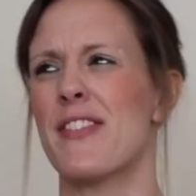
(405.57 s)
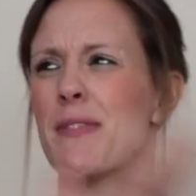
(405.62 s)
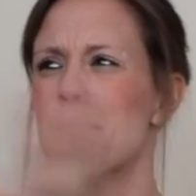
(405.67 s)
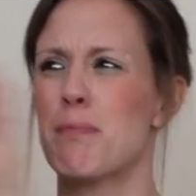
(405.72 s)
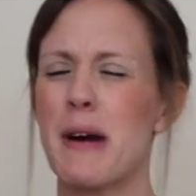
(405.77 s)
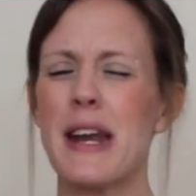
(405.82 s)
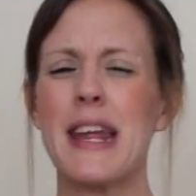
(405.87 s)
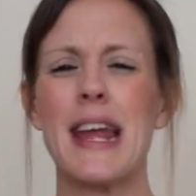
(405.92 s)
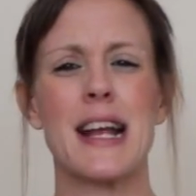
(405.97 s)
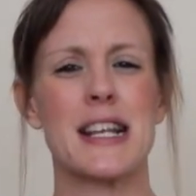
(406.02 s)

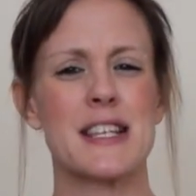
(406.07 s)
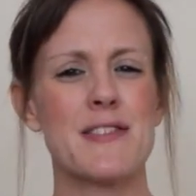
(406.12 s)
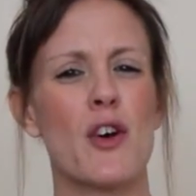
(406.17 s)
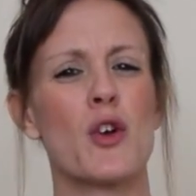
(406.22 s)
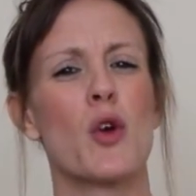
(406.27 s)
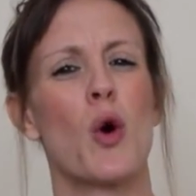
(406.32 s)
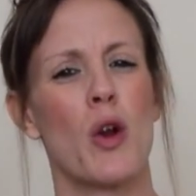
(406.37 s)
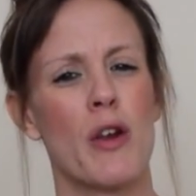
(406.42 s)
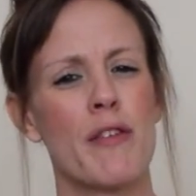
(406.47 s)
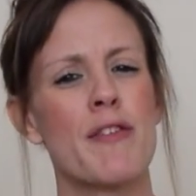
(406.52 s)
pretty active on
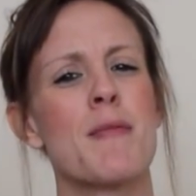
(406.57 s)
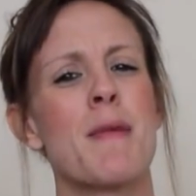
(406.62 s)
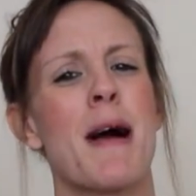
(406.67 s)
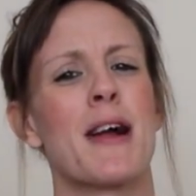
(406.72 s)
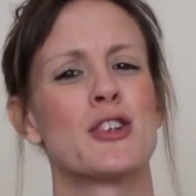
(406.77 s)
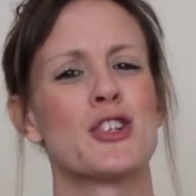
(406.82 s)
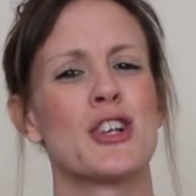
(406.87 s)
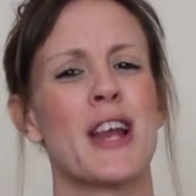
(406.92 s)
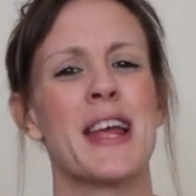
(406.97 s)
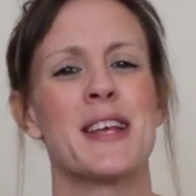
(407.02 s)
all of them
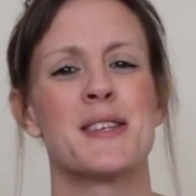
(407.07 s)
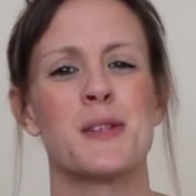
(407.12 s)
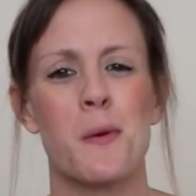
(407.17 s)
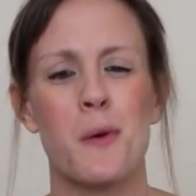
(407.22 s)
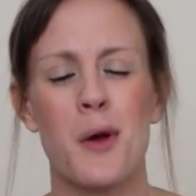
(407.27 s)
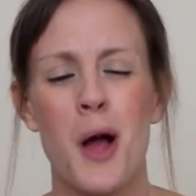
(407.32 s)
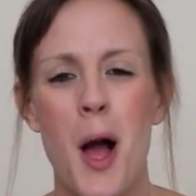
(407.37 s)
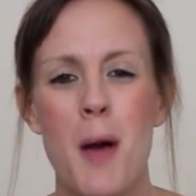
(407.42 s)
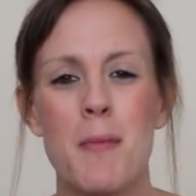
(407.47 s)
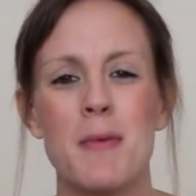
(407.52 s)
actually, so
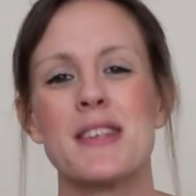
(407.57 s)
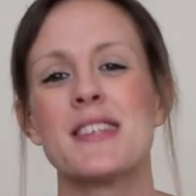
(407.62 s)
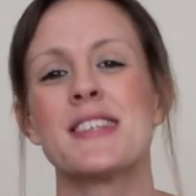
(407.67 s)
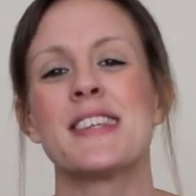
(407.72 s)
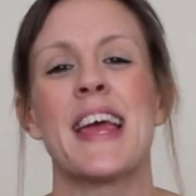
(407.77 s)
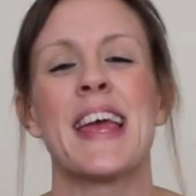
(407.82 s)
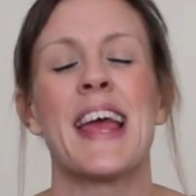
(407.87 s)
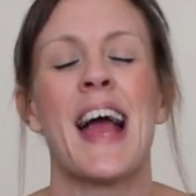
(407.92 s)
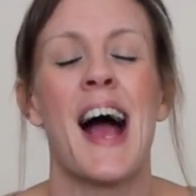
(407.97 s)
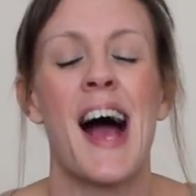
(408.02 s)
come and
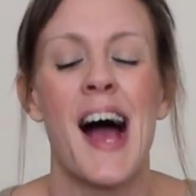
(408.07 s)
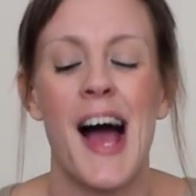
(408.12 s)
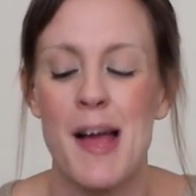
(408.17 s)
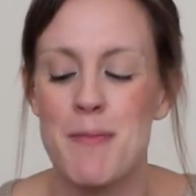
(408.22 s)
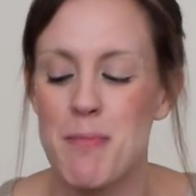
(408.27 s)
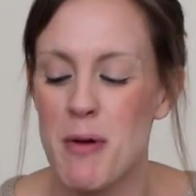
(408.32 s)
say hi.